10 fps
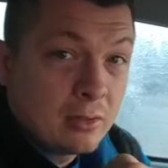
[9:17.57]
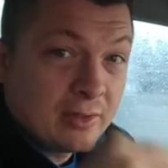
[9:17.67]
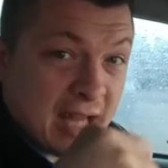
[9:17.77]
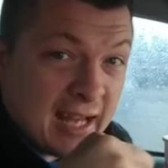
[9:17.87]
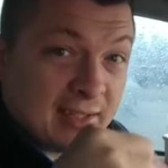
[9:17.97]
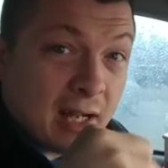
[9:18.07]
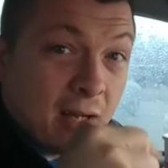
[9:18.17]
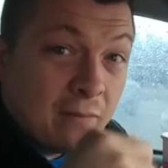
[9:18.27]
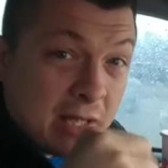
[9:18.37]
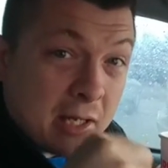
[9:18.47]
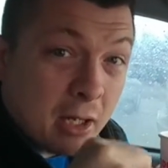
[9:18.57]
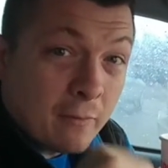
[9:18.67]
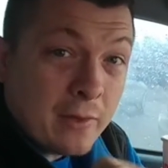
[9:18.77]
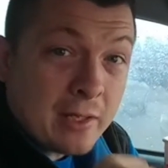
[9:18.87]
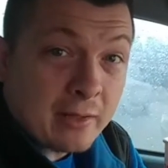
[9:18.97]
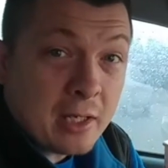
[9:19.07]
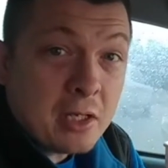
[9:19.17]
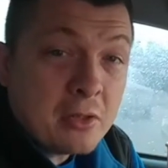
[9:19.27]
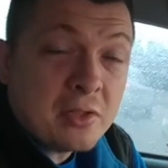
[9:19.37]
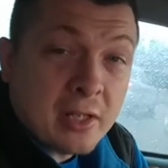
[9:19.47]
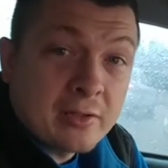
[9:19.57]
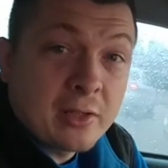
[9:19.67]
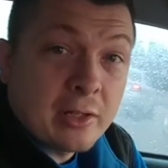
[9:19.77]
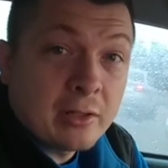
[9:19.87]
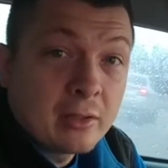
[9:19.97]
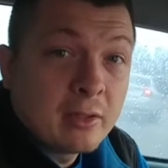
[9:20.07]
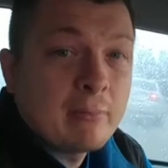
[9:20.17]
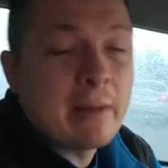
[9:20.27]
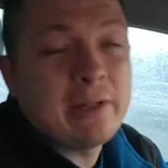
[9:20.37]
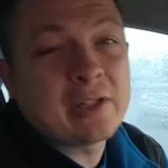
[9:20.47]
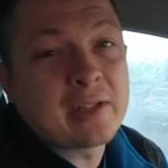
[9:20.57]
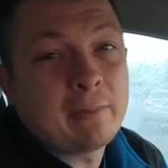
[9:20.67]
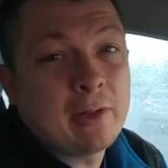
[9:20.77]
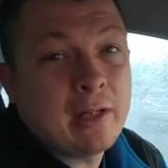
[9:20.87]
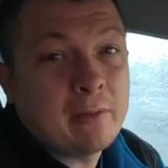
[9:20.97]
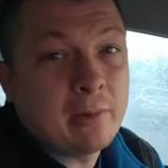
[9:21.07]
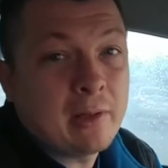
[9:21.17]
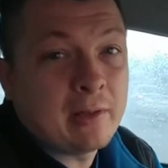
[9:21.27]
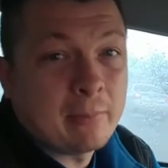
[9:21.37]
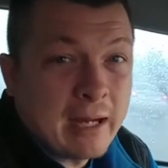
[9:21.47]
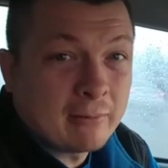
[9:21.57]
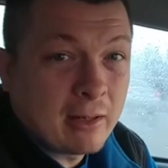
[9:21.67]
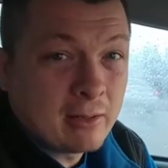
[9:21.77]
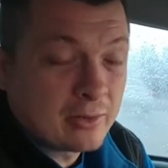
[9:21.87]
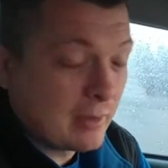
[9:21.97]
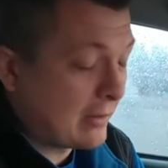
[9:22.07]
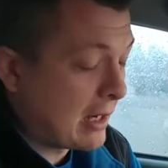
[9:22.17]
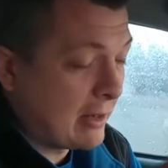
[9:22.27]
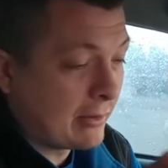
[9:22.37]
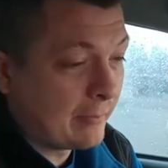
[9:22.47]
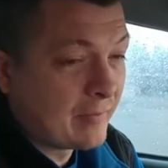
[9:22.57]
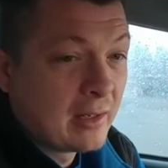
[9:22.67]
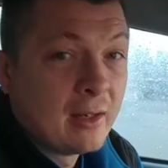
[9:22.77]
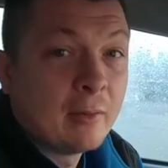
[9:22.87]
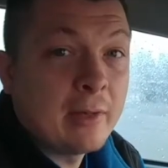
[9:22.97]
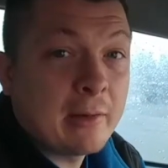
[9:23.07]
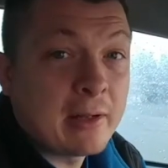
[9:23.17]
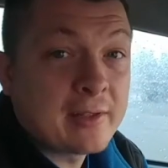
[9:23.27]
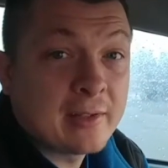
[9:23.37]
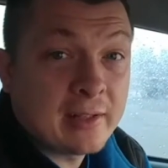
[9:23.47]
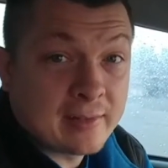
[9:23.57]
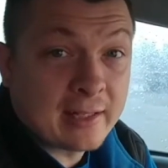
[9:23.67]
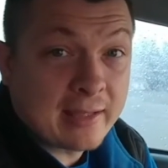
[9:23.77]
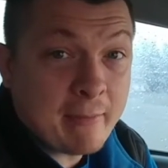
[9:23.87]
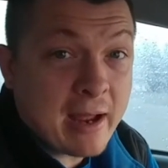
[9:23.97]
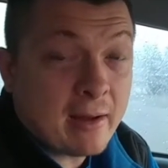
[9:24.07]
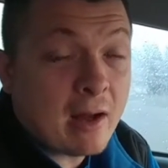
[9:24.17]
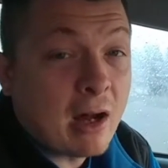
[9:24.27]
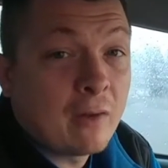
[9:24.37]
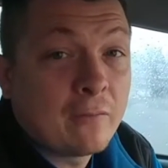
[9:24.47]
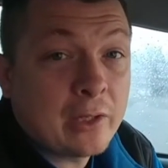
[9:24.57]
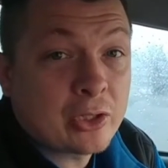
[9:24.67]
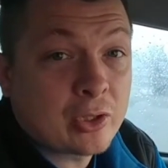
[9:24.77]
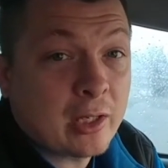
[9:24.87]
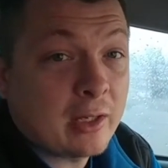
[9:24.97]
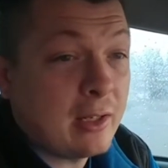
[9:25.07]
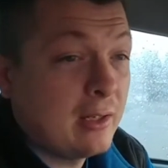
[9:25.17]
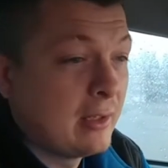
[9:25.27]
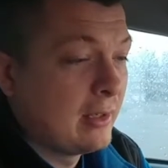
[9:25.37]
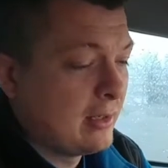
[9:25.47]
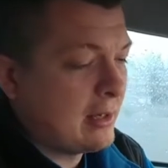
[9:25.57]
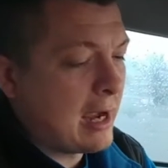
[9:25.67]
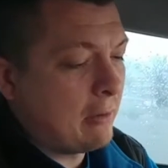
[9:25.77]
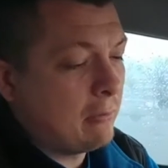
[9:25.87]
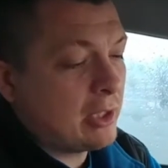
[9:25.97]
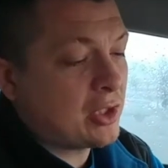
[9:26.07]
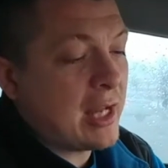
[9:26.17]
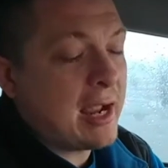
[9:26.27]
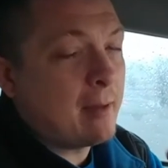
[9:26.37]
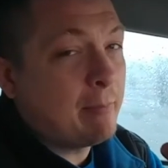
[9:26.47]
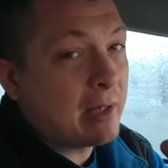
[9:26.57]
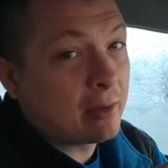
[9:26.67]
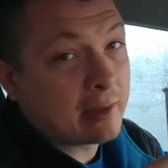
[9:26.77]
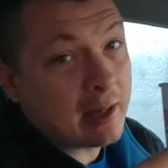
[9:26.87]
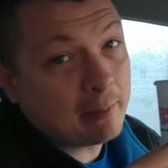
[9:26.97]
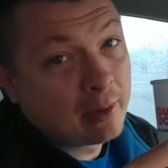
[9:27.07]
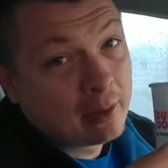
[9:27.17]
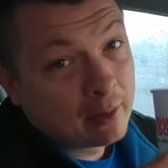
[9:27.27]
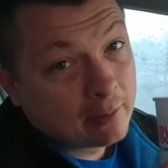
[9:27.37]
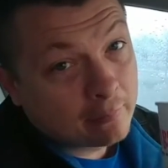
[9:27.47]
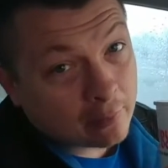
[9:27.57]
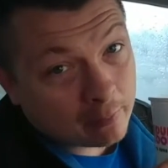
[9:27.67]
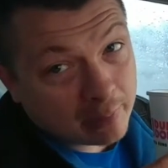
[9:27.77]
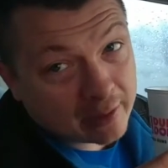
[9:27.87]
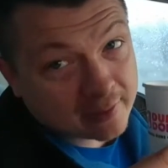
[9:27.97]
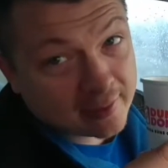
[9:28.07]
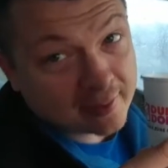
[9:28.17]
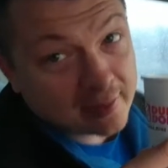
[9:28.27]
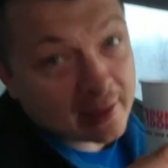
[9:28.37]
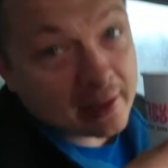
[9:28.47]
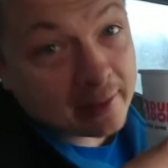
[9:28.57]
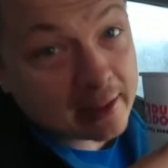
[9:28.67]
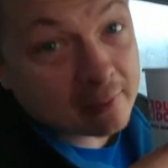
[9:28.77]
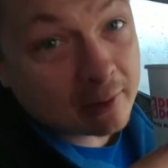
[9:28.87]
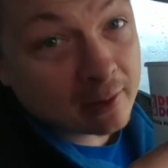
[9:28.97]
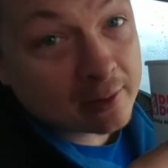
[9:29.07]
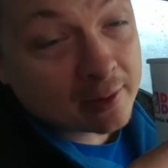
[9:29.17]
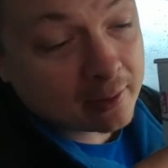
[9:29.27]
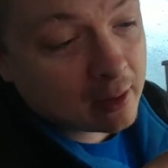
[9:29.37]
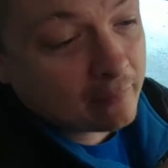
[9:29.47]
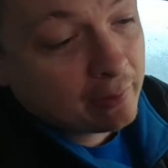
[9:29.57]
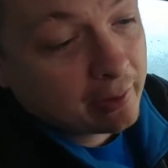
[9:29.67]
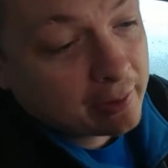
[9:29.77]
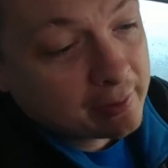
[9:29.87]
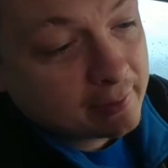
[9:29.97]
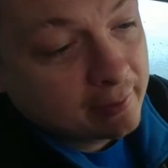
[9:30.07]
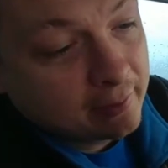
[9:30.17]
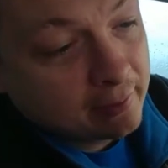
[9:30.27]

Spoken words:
taste of the coffee that they use is good. Maybe just someone didn't put it in a pot right or something. I don't know. But anyways, it's not that bad. I'll finish drinking it. I wish they had a bigger cup for $1.69. That's what hurts the coffee. Look at this.